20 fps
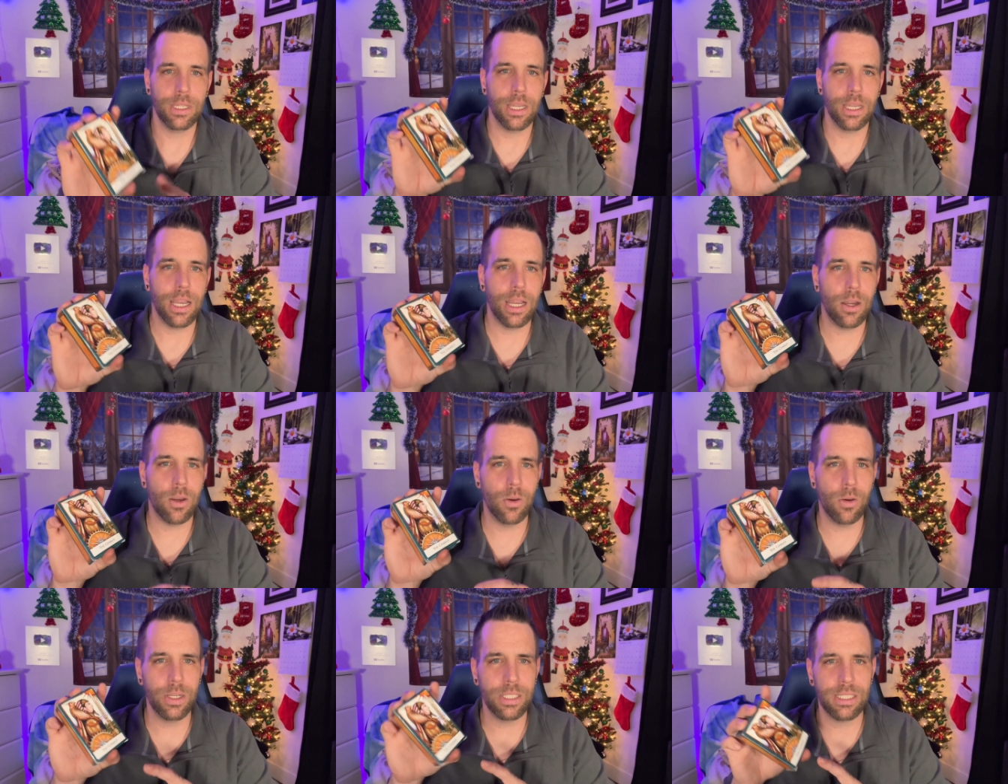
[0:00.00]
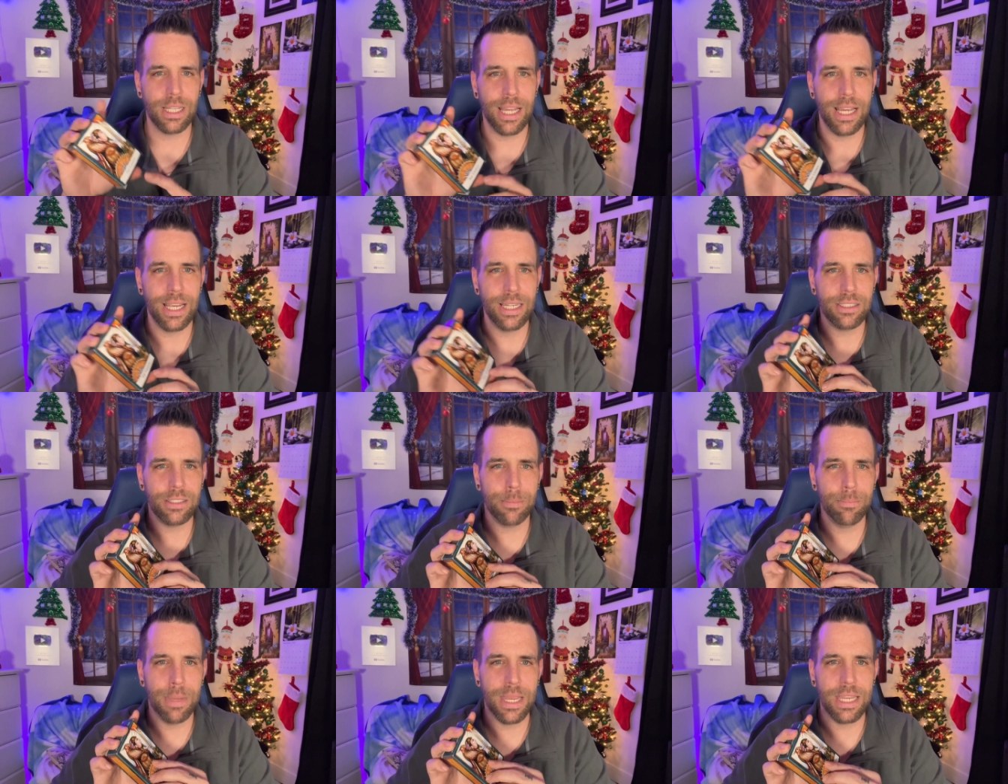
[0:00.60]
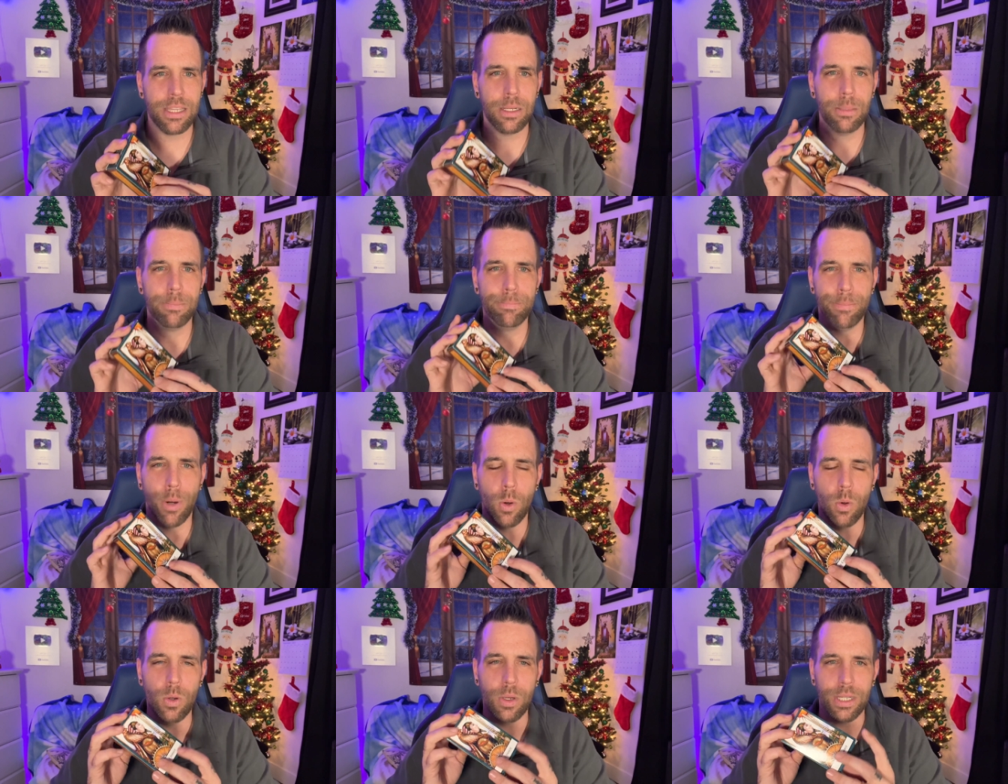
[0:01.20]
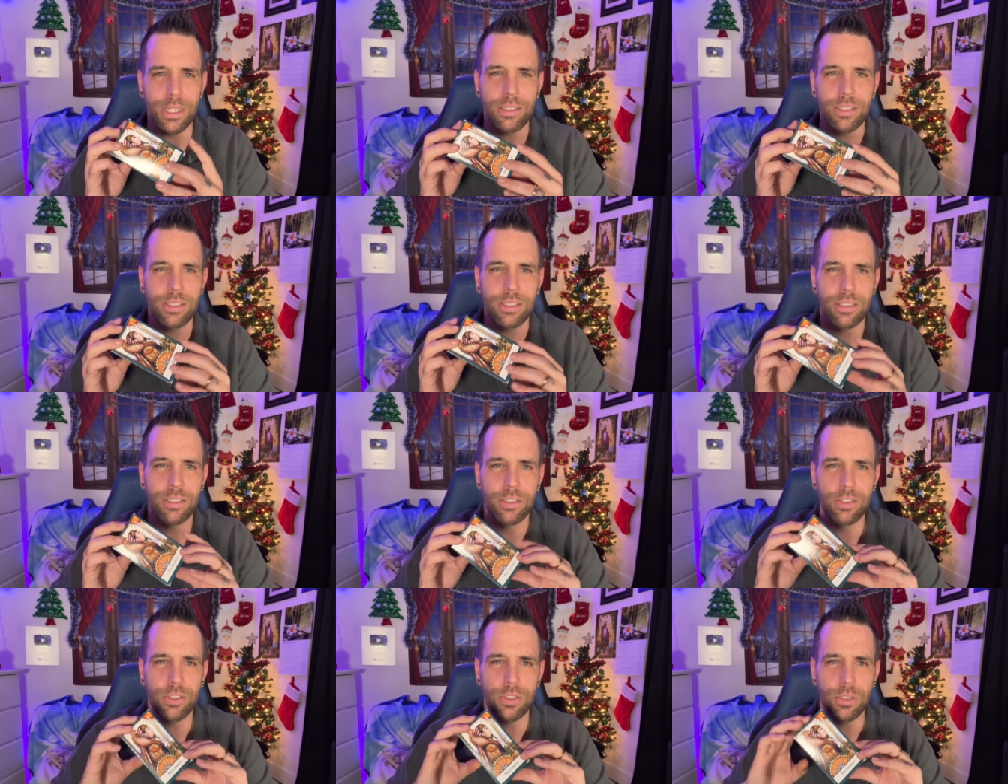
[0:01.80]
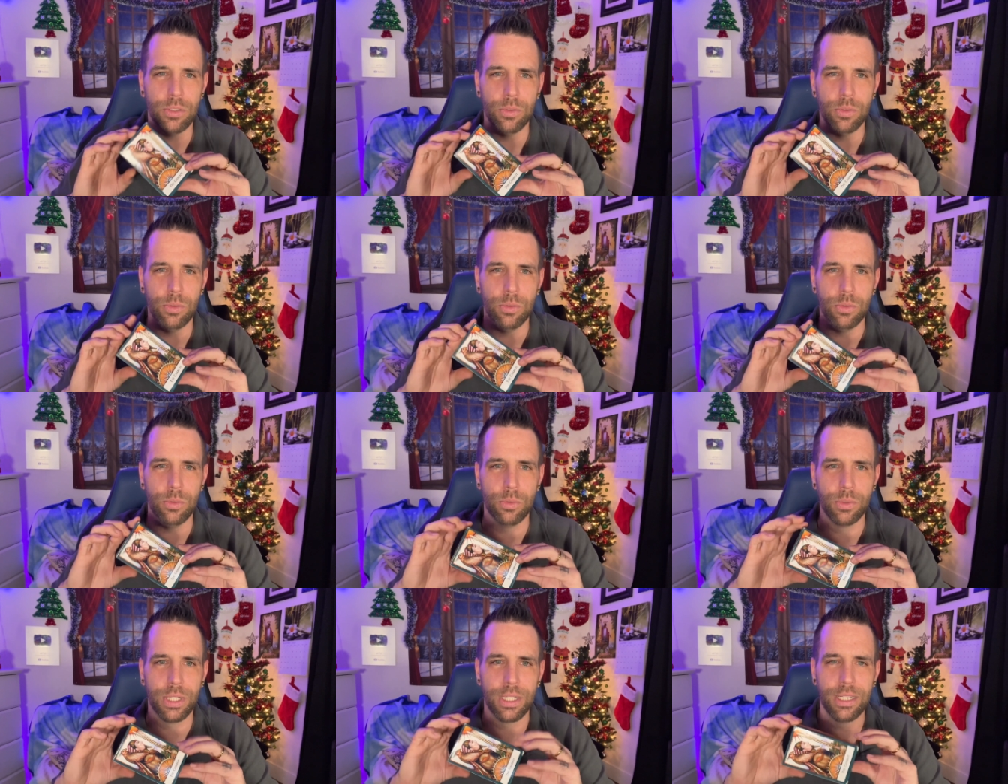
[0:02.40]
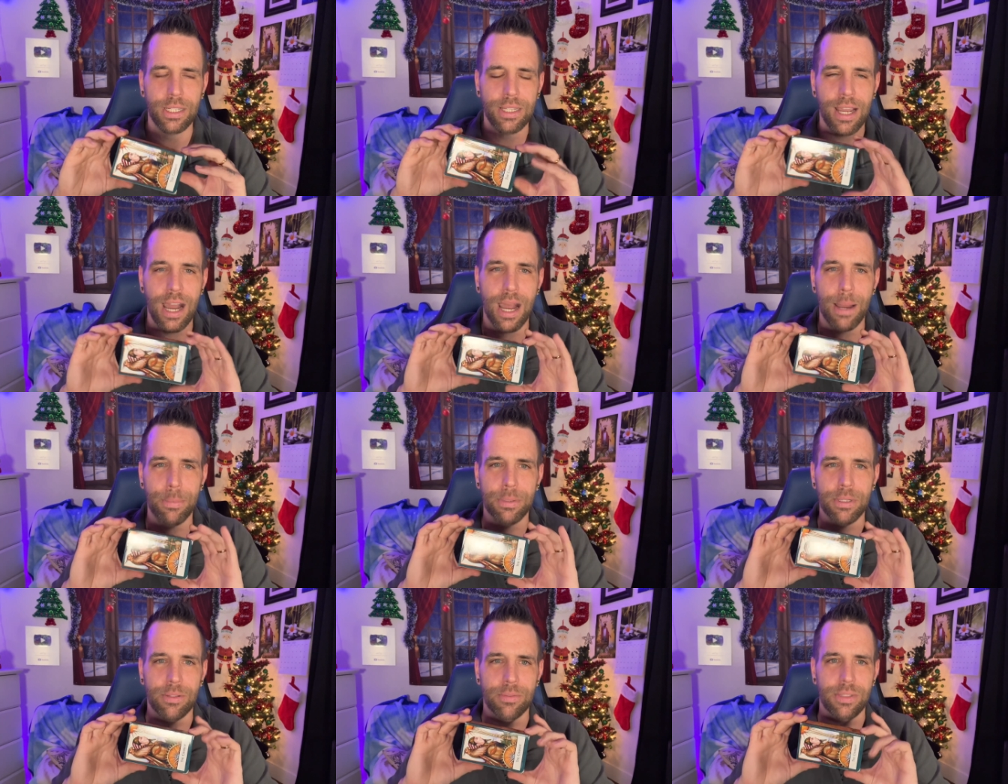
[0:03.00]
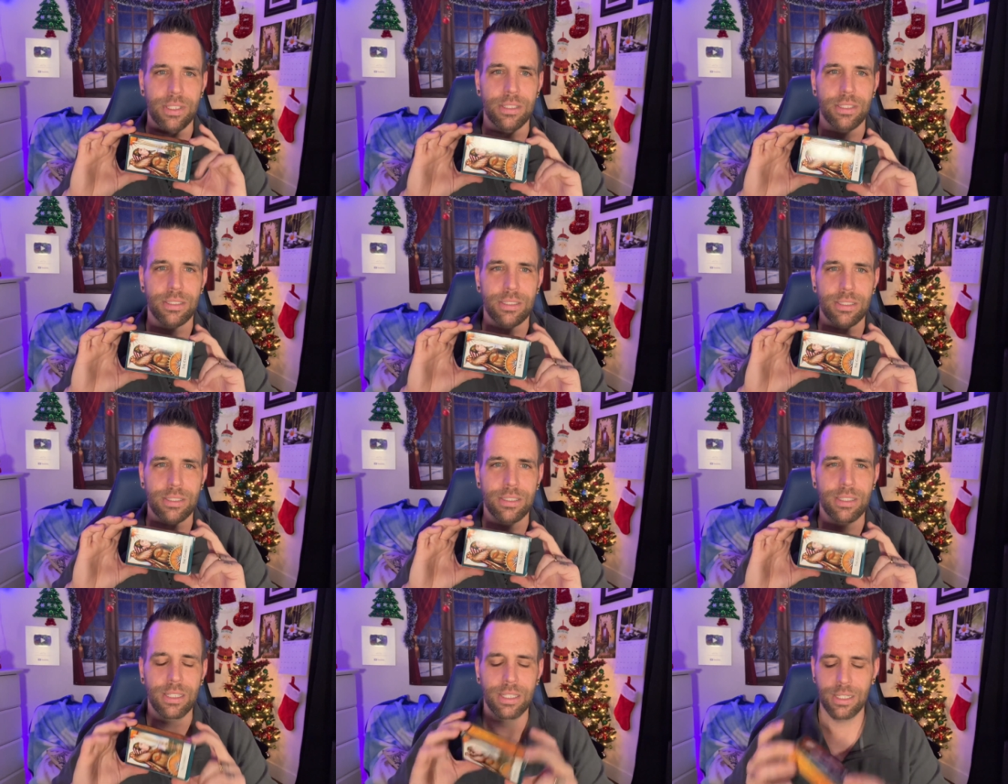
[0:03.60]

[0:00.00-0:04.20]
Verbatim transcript: I always like to make it a point to get a copy of this.